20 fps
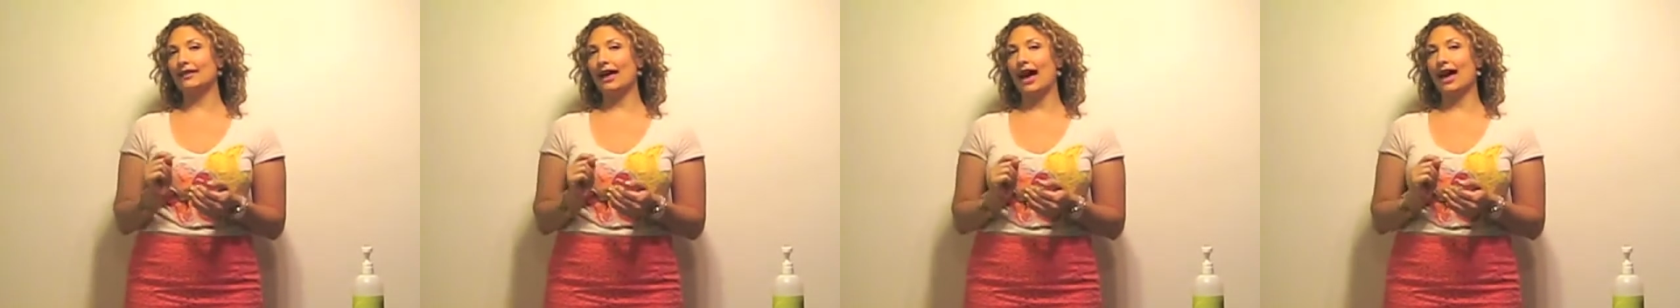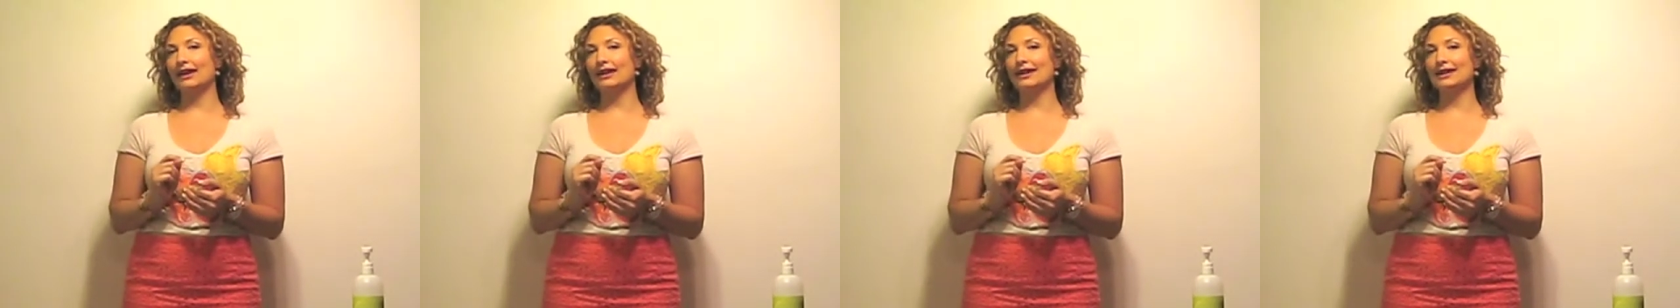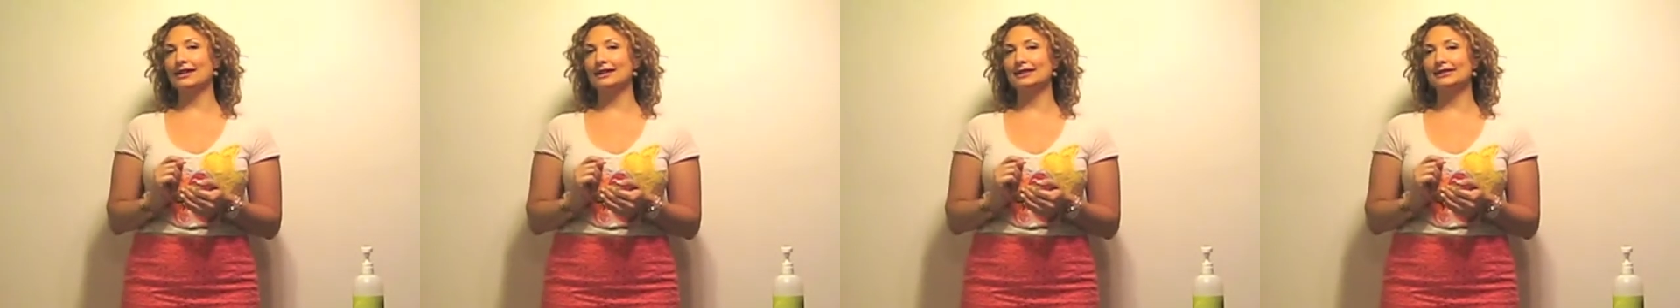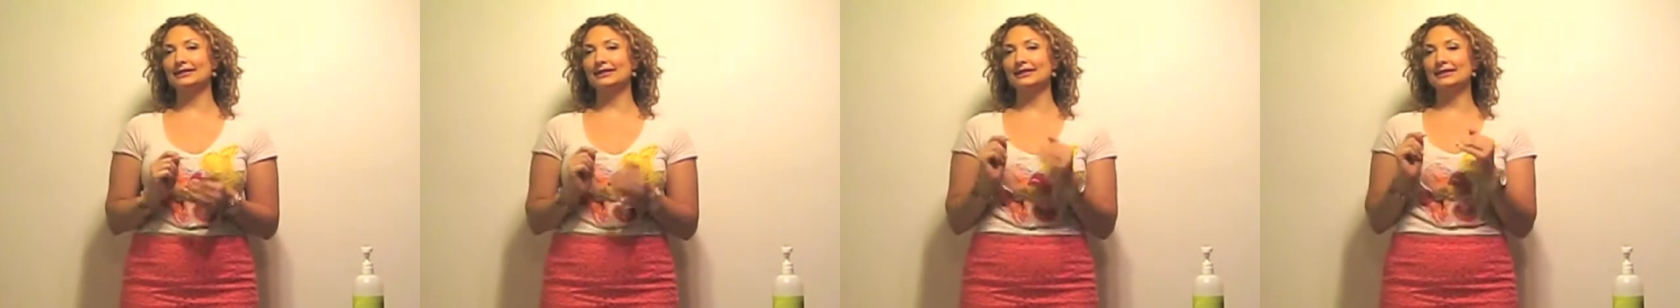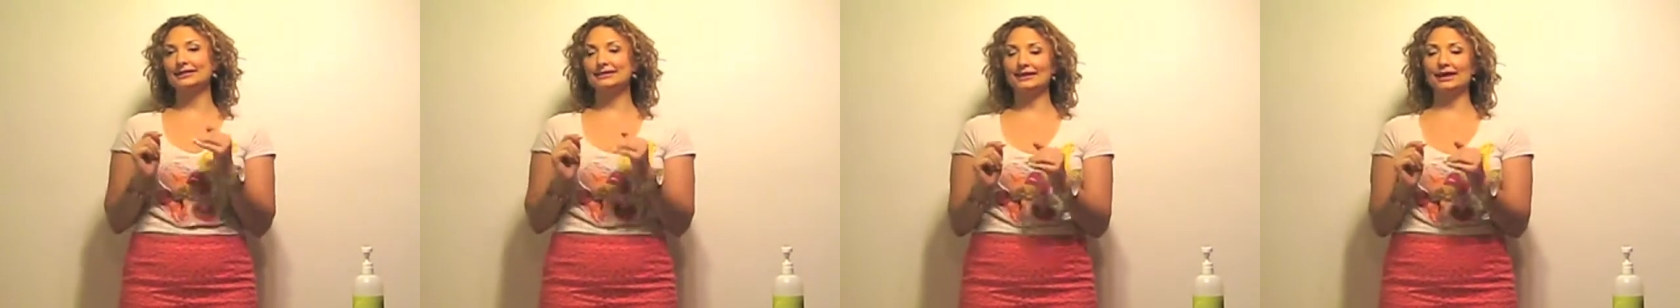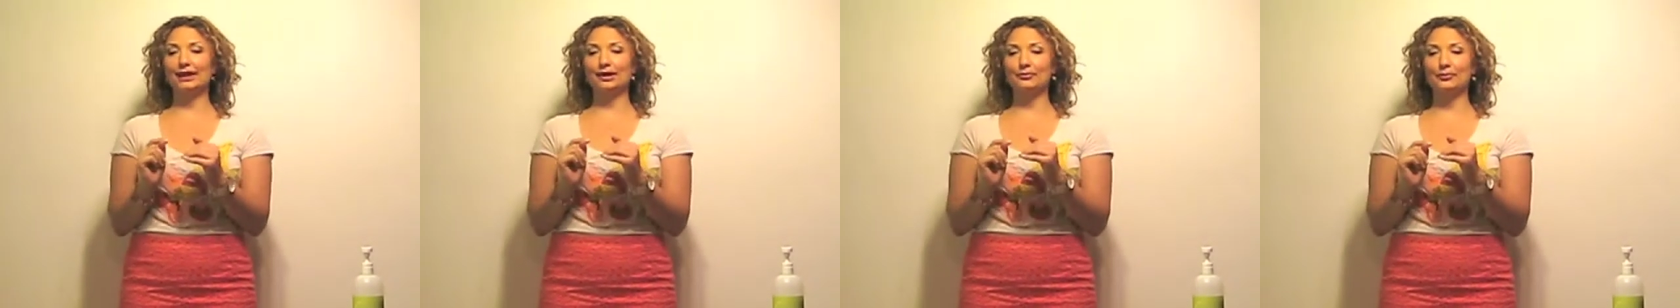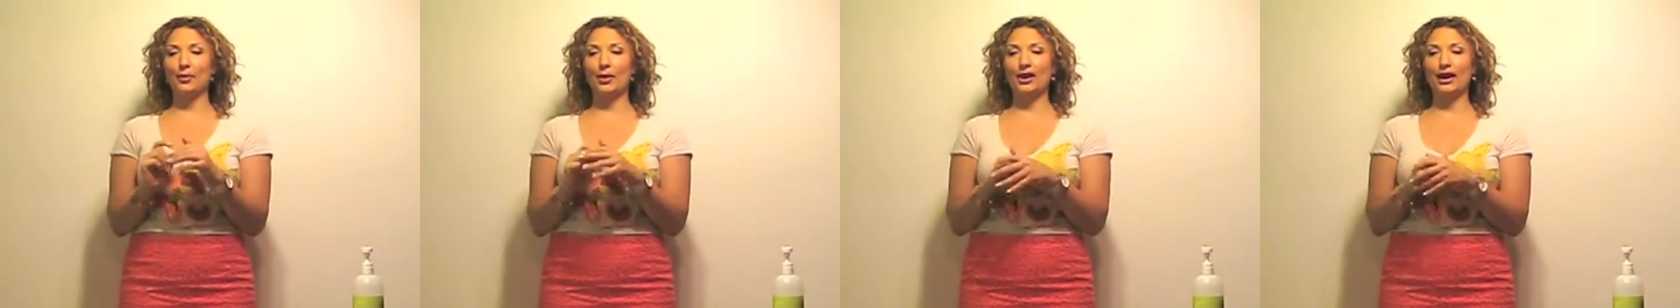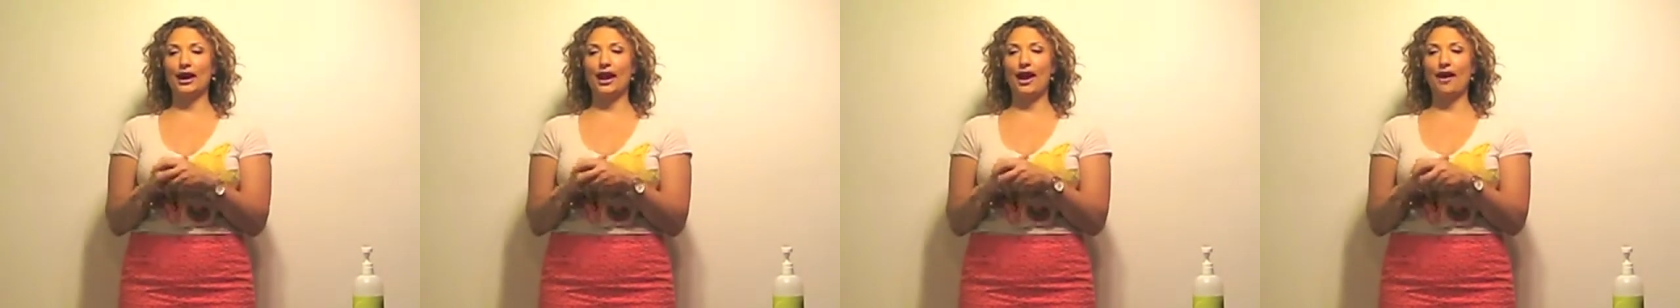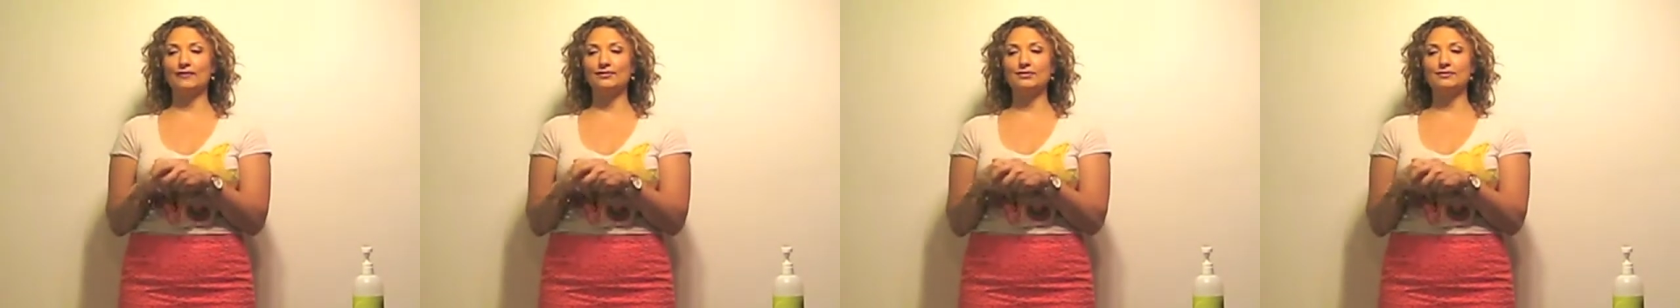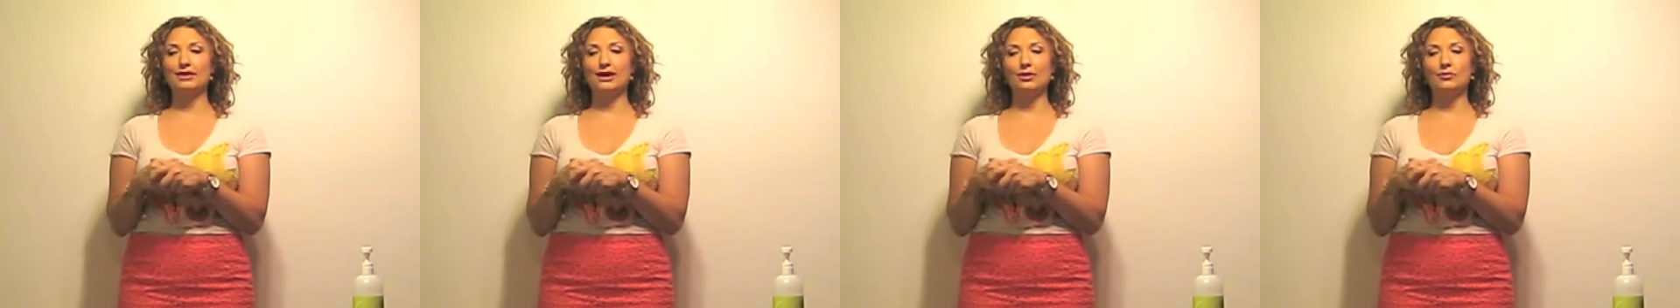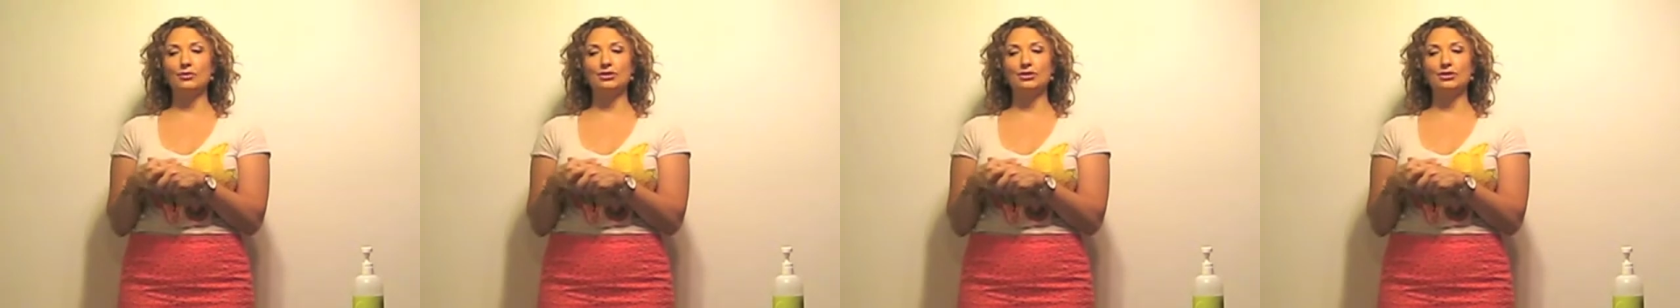that is the second point I have to make,